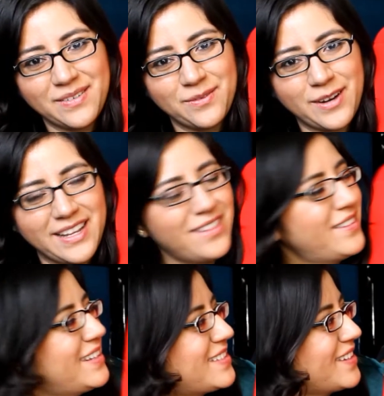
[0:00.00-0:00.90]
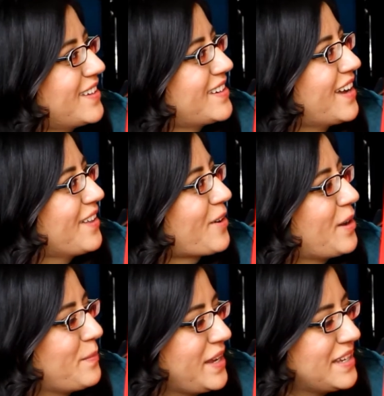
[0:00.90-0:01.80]
red is a good color
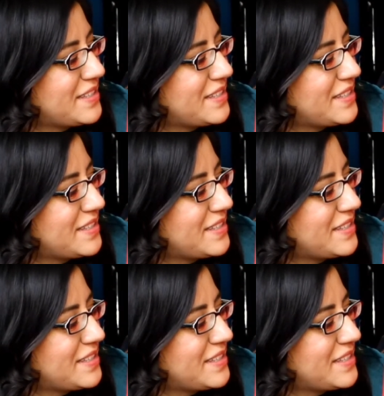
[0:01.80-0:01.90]
on me,